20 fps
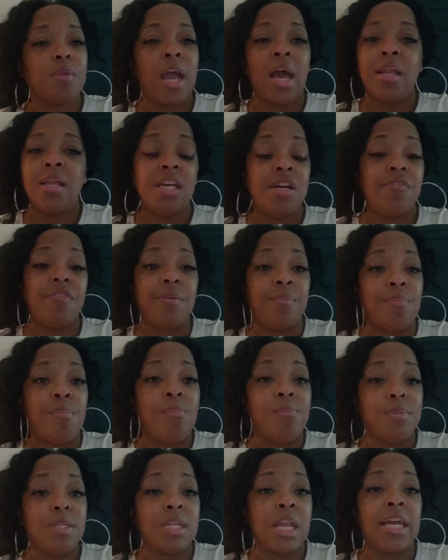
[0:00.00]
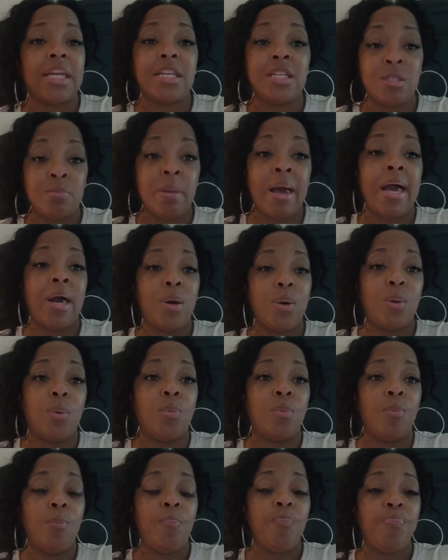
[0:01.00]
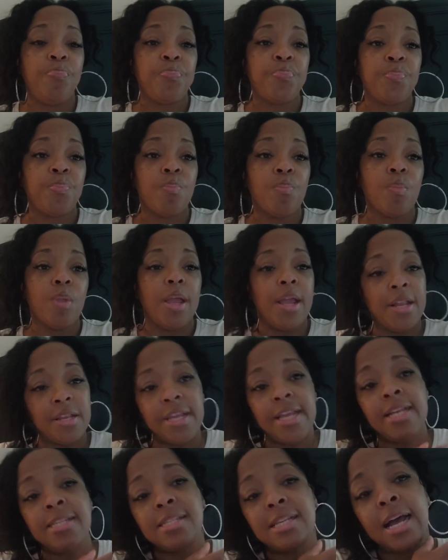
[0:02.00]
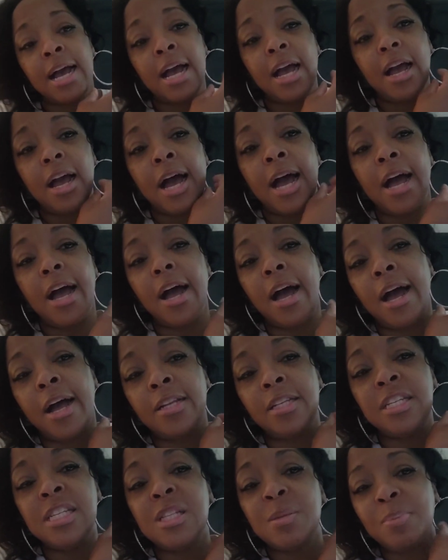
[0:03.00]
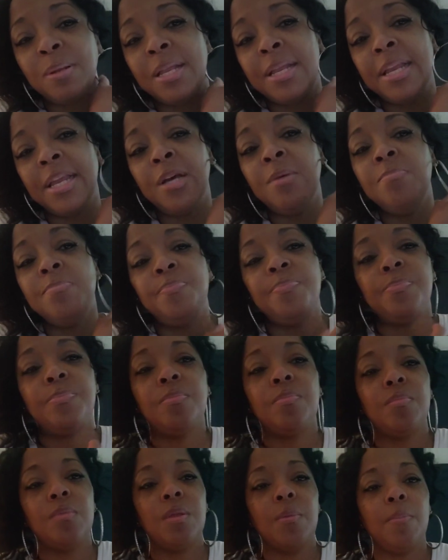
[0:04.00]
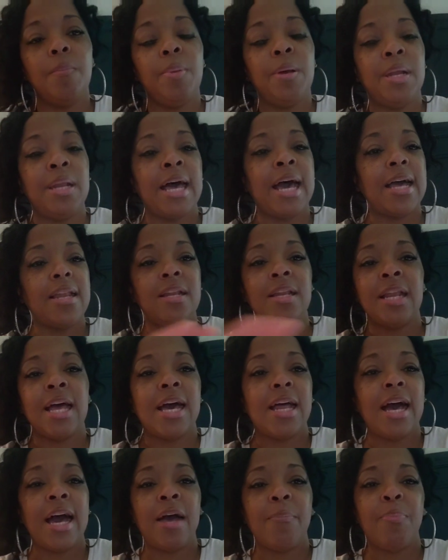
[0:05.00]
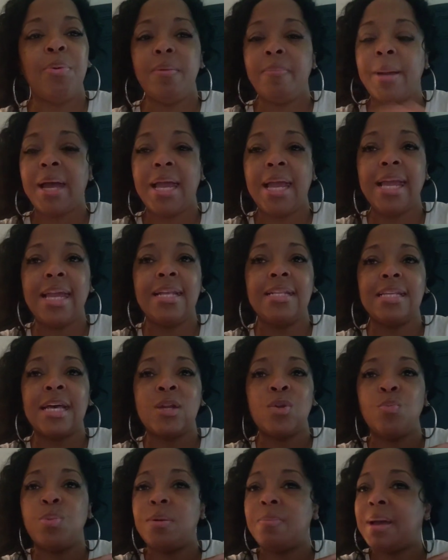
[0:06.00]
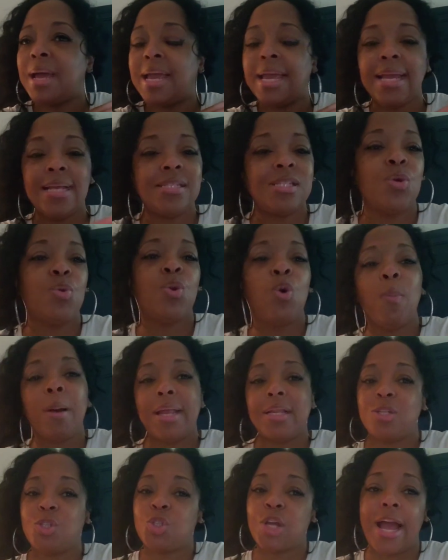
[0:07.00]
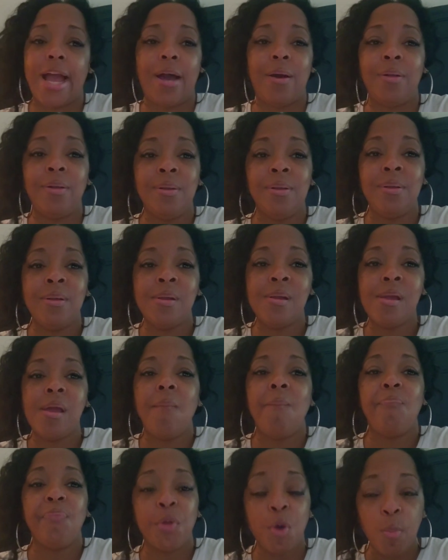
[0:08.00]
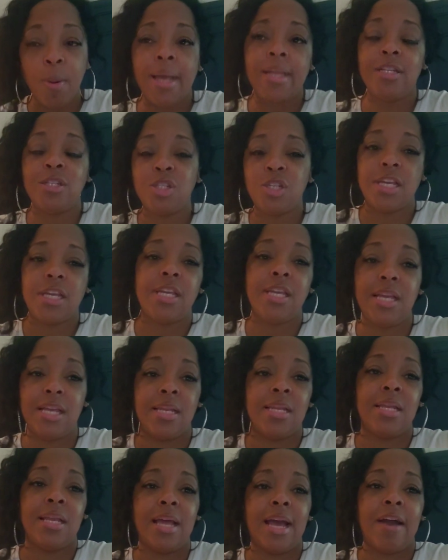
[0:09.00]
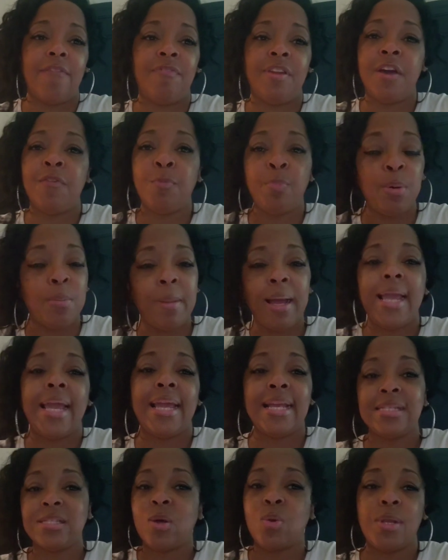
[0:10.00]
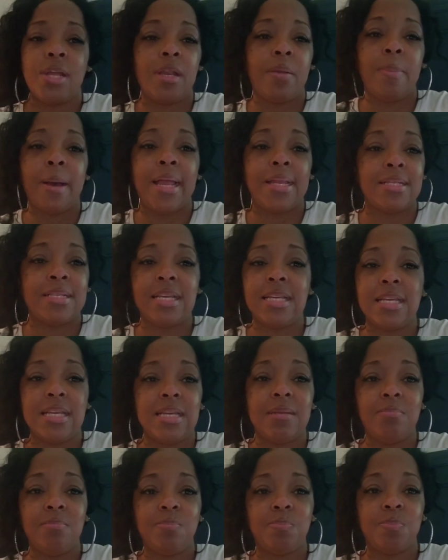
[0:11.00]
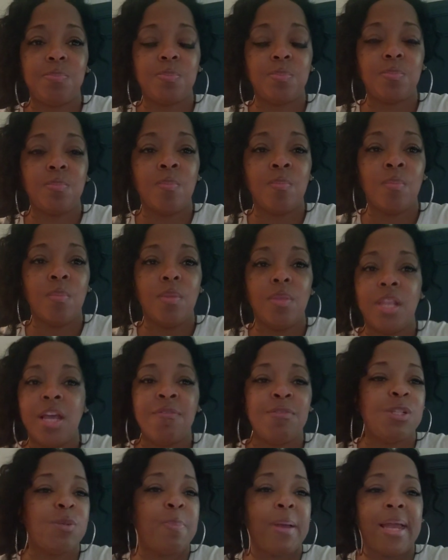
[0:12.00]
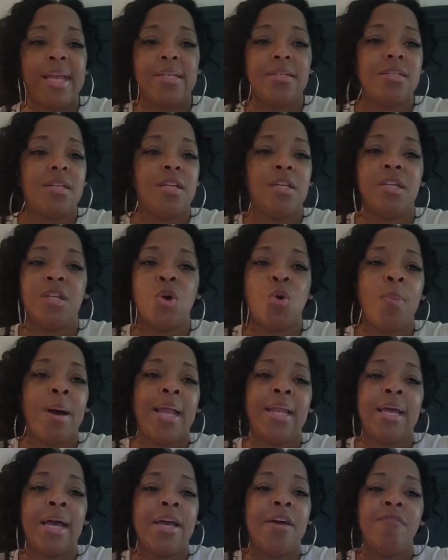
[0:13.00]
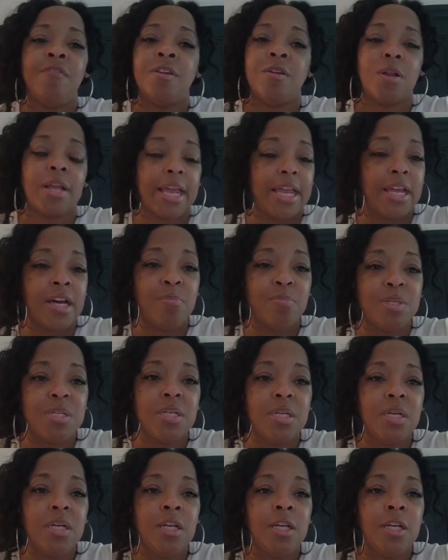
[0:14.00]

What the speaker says: I love him like he's my own. And yes, I discipline him, but not I don't put my hands on nobody's child. Nobody's kid. I've never put my hands on anybody's kid. Never spanked nobody I ever kept.